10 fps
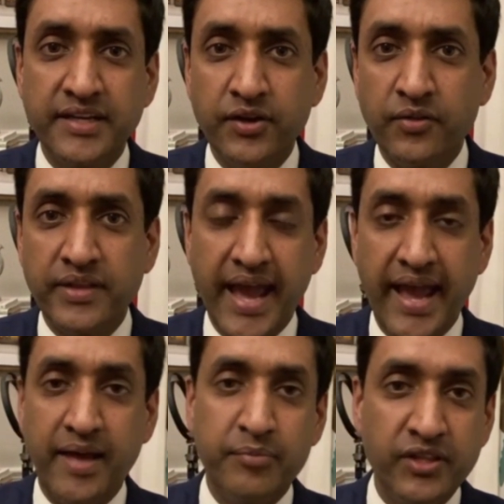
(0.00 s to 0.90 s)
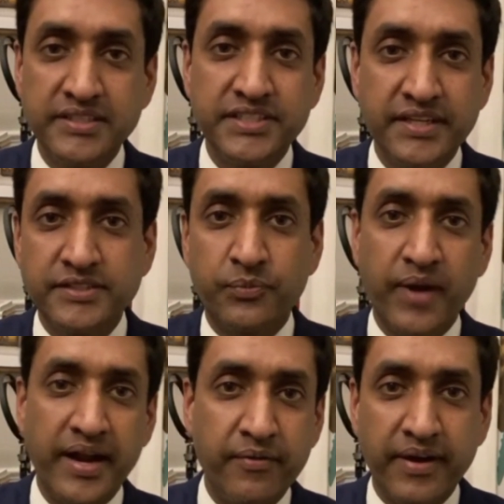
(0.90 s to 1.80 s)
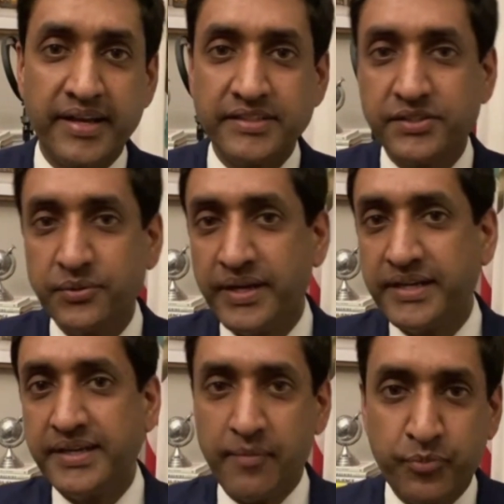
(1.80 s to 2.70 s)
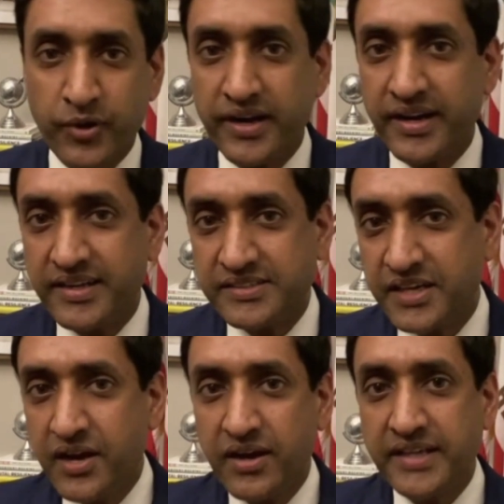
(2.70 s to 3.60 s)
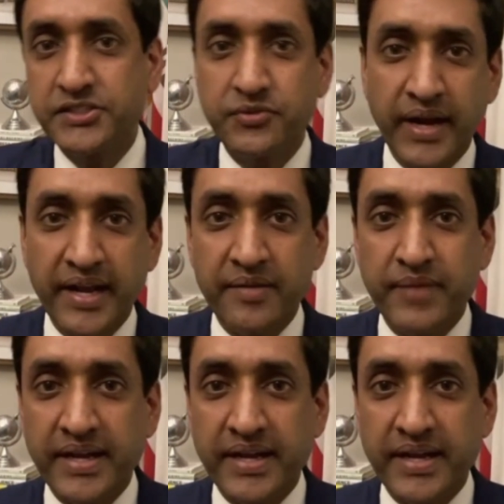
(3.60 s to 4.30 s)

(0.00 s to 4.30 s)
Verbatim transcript: he said, you know, the abolitionist rhetoric is too intemperate and it's extreme.